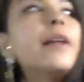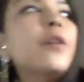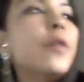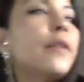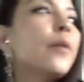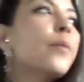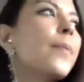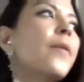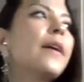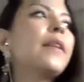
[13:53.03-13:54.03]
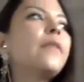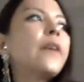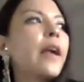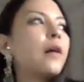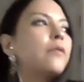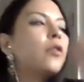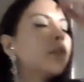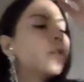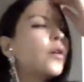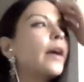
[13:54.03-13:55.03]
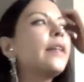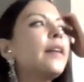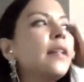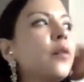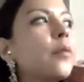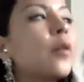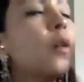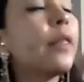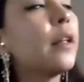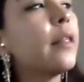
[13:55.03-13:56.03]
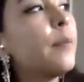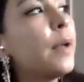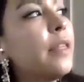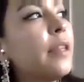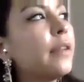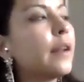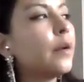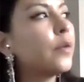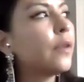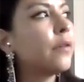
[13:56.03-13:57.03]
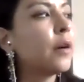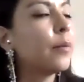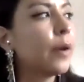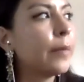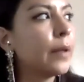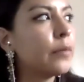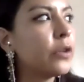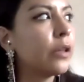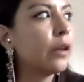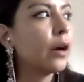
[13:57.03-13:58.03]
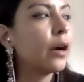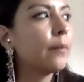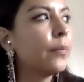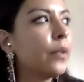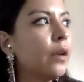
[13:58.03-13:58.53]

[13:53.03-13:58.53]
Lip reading: know that some people find it very helpful. So I think that overall the main things that I would say for a prep time sheet are,